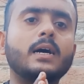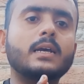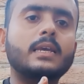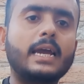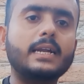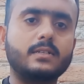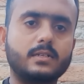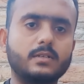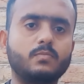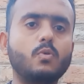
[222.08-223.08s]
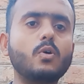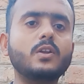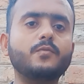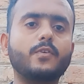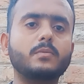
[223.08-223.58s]
get more
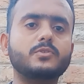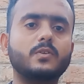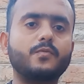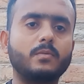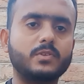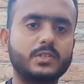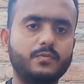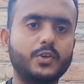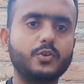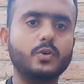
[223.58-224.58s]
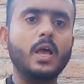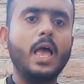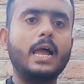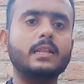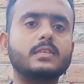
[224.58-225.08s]
information from this video,
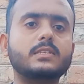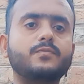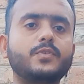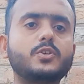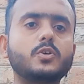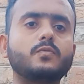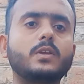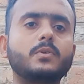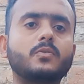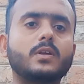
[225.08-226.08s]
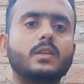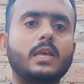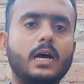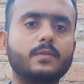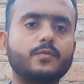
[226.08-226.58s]
and this video will be really
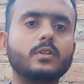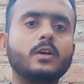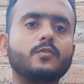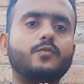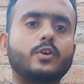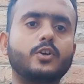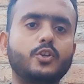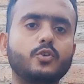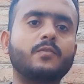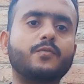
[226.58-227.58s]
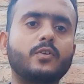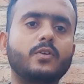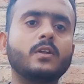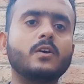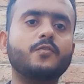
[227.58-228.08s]
helpful for you, for
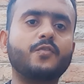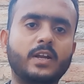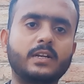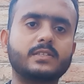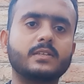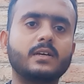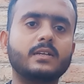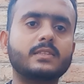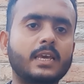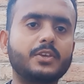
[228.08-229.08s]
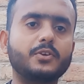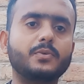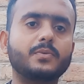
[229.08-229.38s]
your friends. Thank you.